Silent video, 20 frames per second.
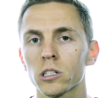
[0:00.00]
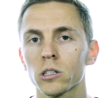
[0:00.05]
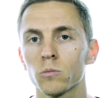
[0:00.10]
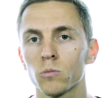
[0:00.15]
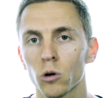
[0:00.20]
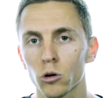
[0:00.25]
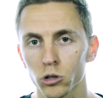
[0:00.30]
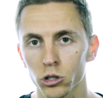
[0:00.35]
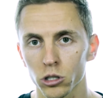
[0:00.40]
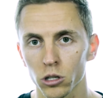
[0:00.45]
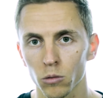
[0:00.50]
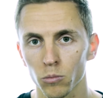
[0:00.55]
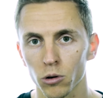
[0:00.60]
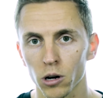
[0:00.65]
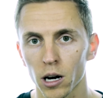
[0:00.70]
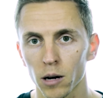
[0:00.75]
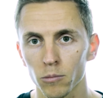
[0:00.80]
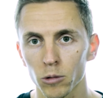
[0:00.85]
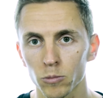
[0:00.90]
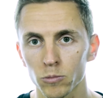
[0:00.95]
emotional
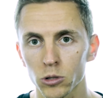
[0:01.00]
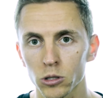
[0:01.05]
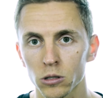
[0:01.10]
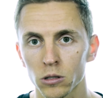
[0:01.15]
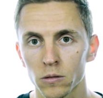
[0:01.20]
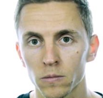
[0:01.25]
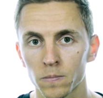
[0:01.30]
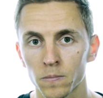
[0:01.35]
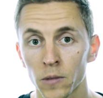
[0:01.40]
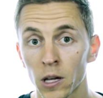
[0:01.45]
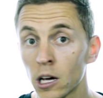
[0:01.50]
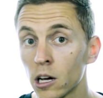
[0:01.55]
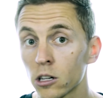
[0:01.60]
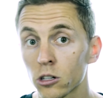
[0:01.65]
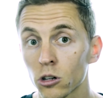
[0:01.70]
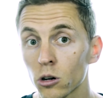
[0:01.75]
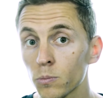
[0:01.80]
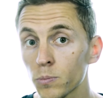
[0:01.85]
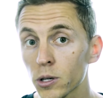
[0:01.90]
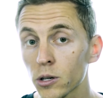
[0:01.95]
problems.
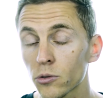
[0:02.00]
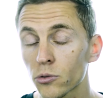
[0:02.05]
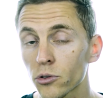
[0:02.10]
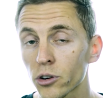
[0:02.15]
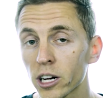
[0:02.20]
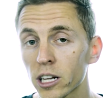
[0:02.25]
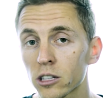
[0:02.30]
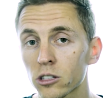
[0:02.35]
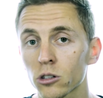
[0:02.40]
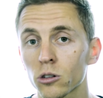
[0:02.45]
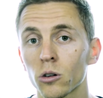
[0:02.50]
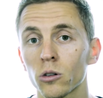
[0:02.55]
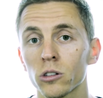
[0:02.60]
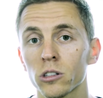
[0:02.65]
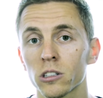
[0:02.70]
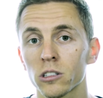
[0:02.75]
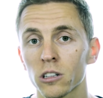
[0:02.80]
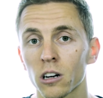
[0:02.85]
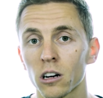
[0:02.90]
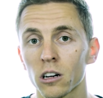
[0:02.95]
Don't be afraid to go in the
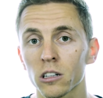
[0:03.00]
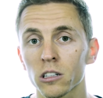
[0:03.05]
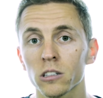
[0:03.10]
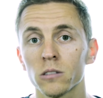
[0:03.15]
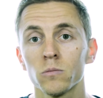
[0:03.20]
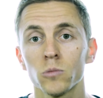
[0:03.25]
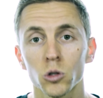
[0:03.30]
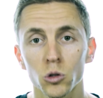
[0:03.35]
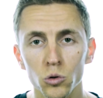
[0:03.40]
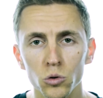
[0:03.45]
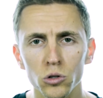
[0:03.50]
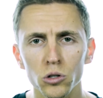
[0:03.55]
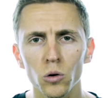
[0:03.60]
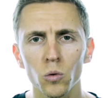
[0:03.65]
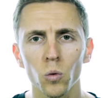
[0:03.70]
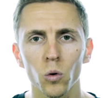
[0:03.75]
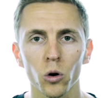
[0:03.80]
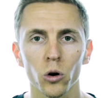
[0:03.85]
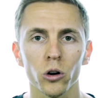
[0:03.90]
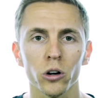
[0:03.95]
dark. Do the
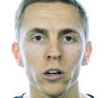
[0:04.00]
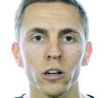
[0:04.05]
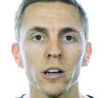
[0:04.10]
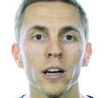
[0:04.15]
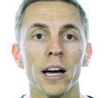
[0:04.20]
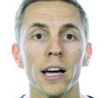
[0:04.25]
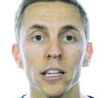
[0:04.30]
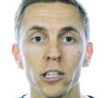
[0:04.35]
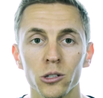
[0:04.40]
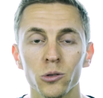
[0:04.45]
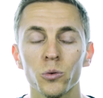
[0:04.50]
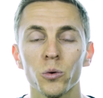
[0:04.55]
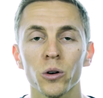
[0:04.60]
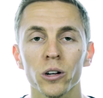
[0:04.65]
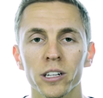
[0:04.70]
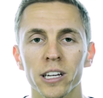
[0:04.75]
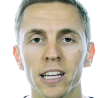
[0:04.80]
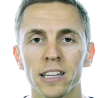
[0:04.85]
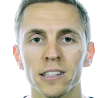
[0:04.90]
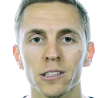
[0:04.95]
work and you will
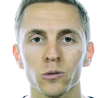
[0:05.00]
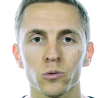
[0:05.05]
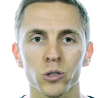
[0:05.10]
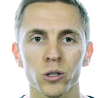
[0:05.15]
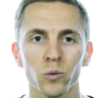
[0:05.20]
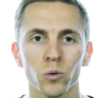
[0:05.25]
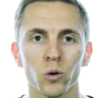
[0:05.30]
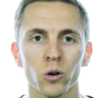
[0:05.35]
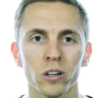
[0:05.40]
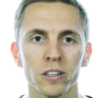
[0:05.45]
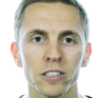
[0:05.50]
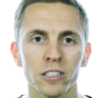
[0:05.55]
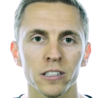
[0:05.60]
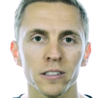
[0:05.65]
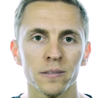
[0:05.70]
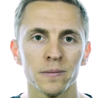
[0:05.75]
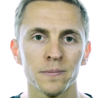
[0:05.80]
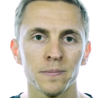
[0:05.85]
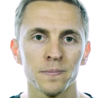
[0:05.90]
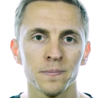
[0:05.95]
get the reward.
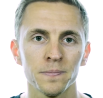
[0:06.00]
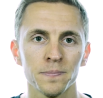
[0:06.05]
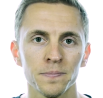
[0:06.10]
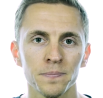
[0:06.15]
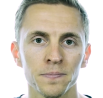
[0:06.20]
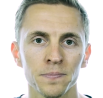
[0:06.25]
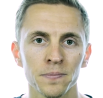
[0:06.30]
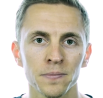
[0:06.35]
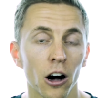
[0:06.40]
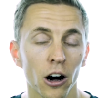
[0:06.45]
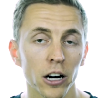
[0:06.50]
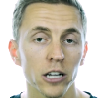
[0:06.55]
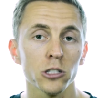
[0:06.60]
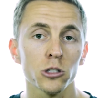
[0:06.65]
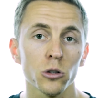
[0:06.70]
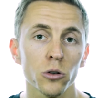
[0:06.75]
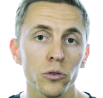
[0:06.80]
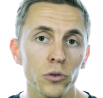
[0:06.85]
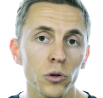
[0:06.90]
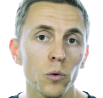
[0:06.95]
Alright,
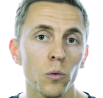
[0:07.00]
so if you